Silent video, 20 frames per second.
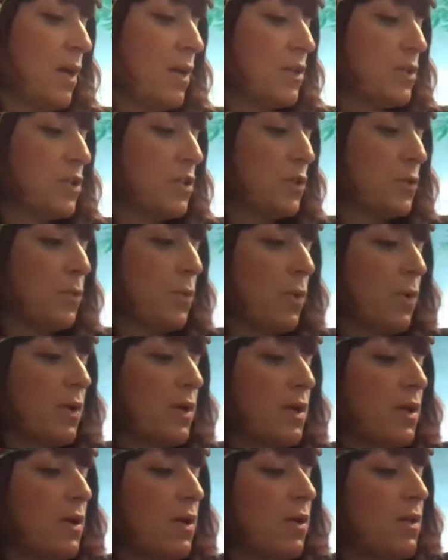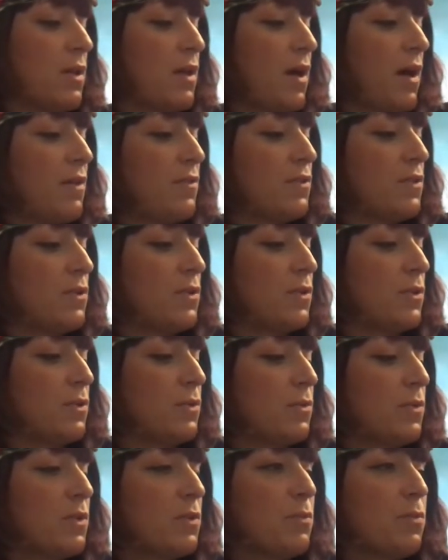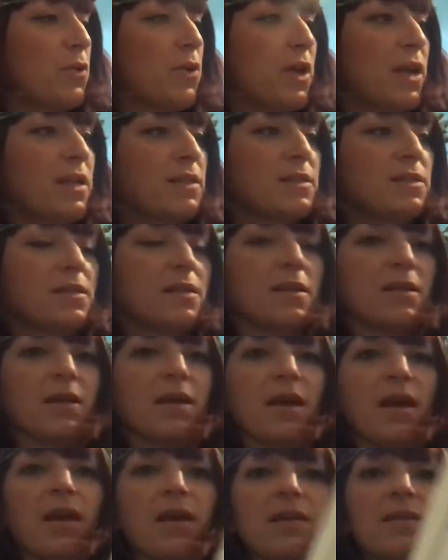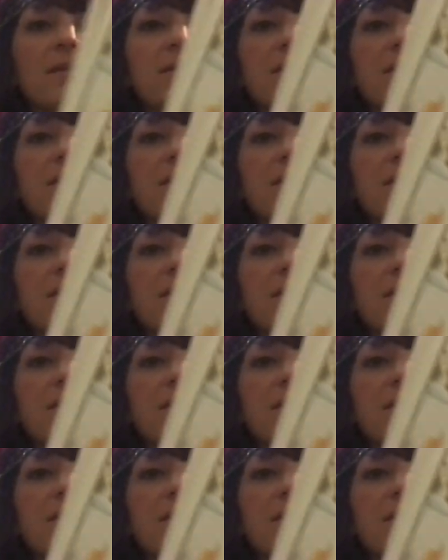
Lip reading: She wore it all the afternoon with prancing and